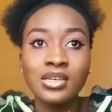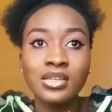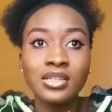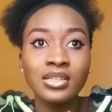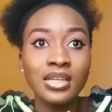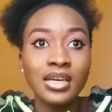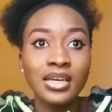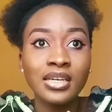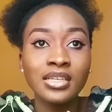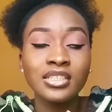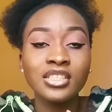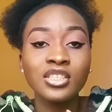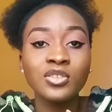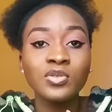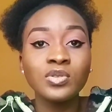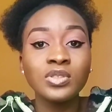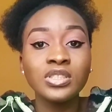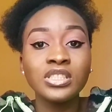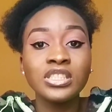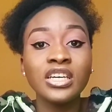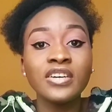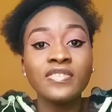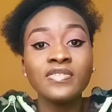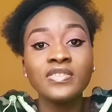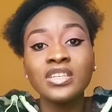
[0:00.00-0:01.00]
Like, they will
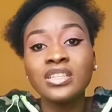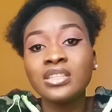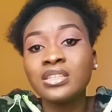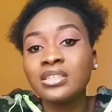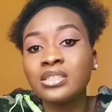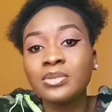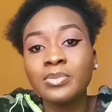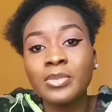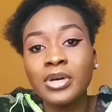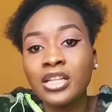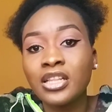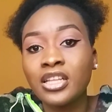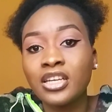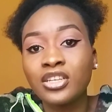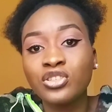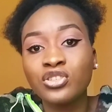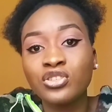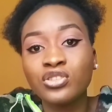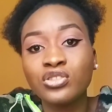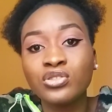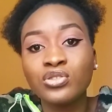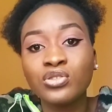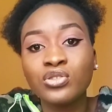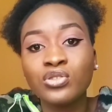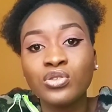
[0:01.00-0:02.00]
definitely smile at
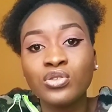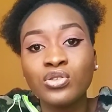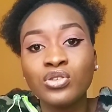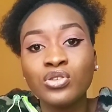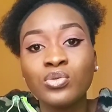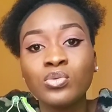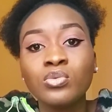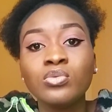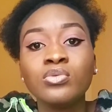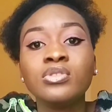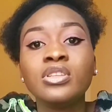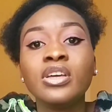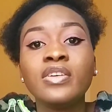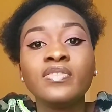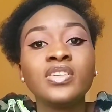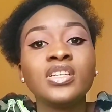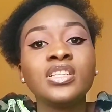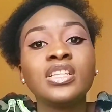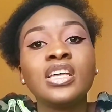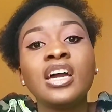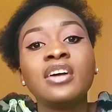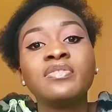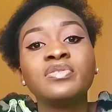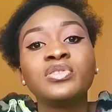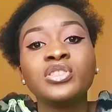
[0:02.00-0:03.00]
you, so you
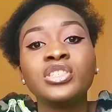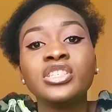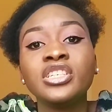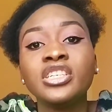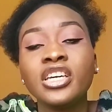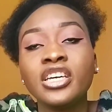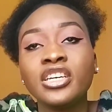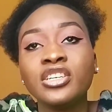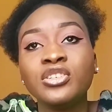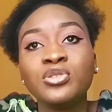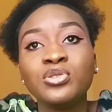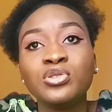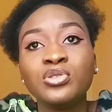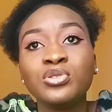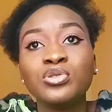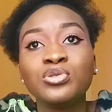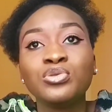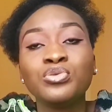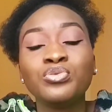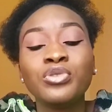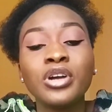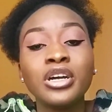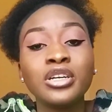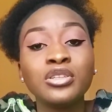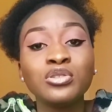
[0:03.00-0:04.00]
definitely have to get used
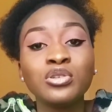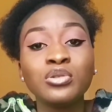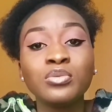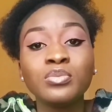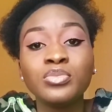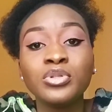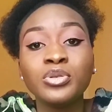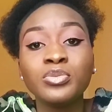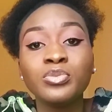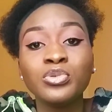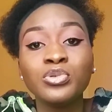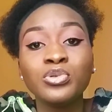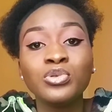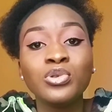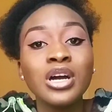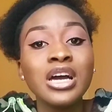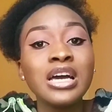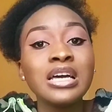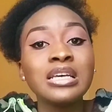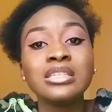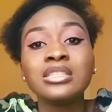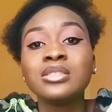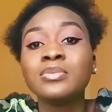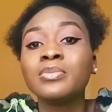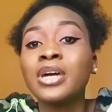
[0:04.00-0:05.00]
to random people
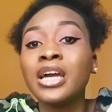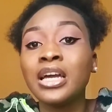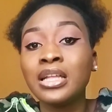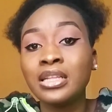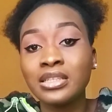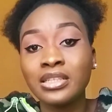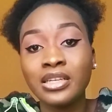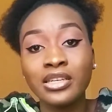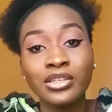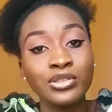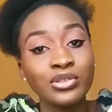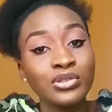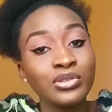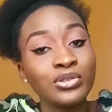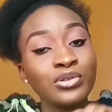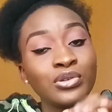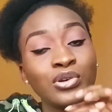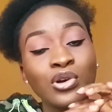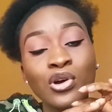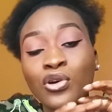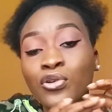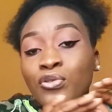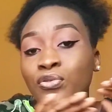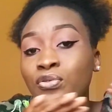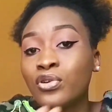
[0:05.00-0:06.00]
smiling at
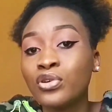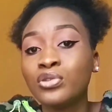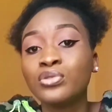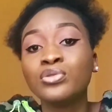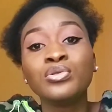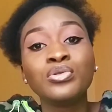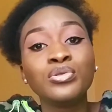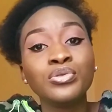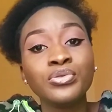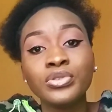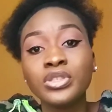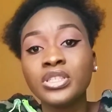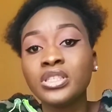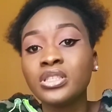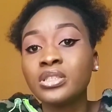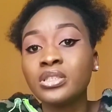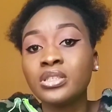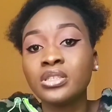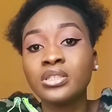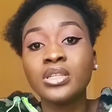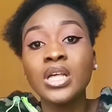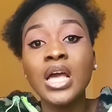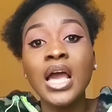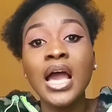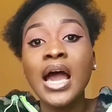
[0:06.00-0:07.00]
you for no
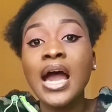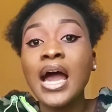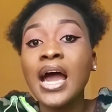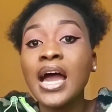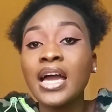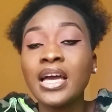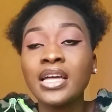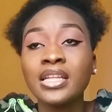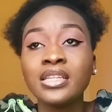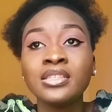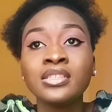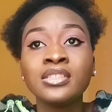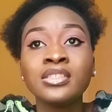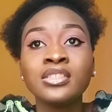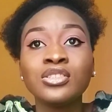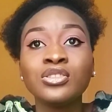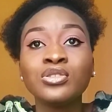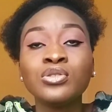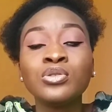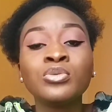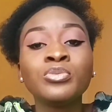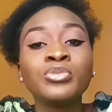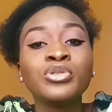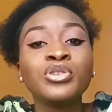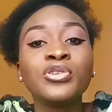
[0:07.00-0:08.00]
reason. And
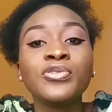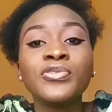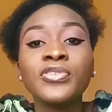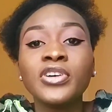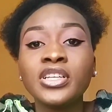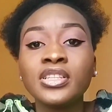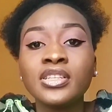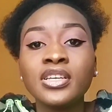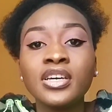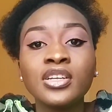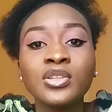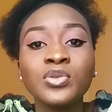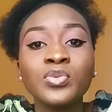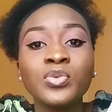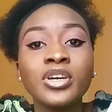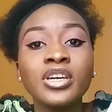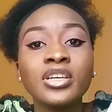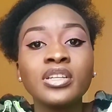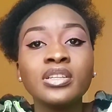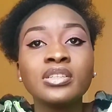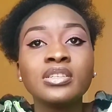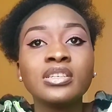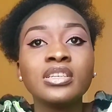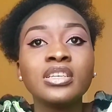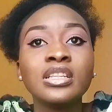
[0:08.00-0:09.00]
don't be offended
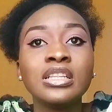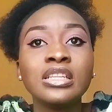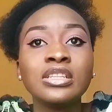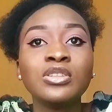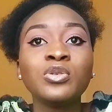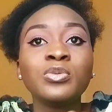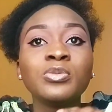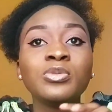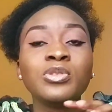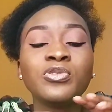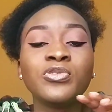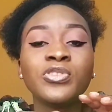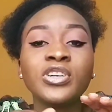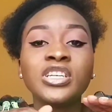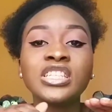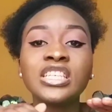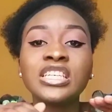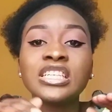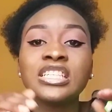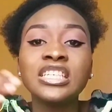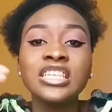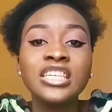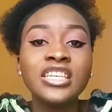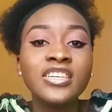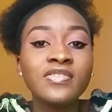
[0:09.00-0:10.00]

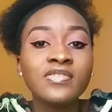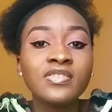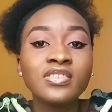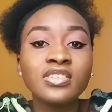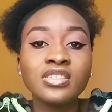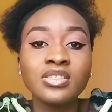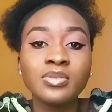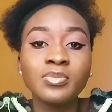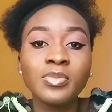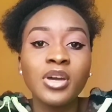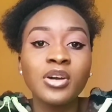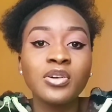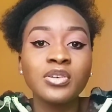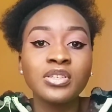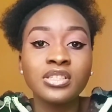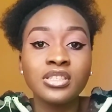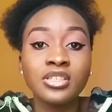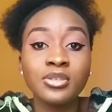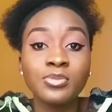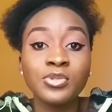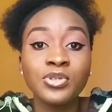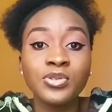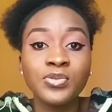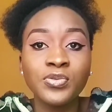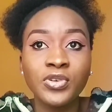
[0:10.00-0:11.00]
if the smile
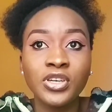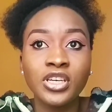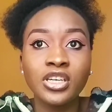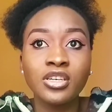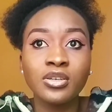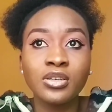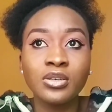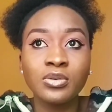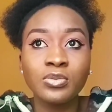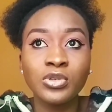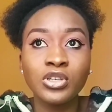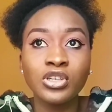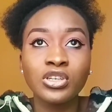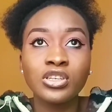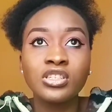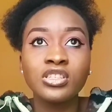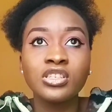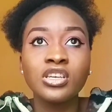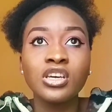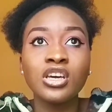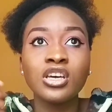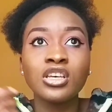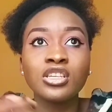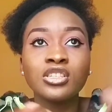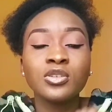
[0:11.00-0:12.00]
seems fake,
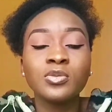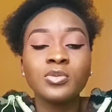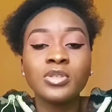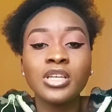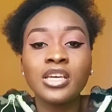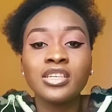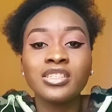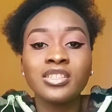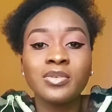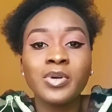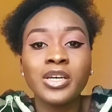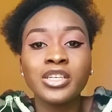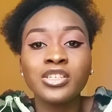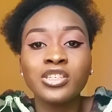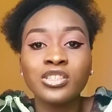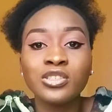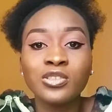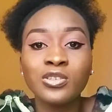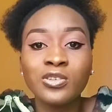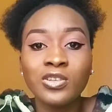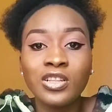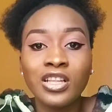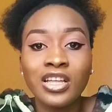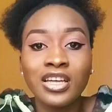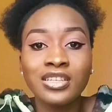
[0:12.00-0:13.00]
because sometimes they might
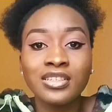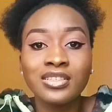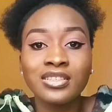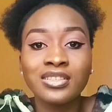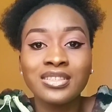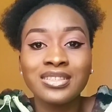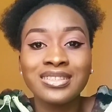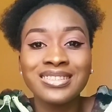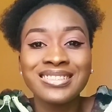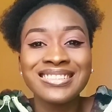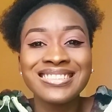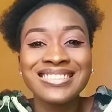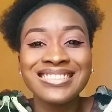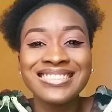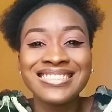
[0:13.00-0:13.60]
just go like this,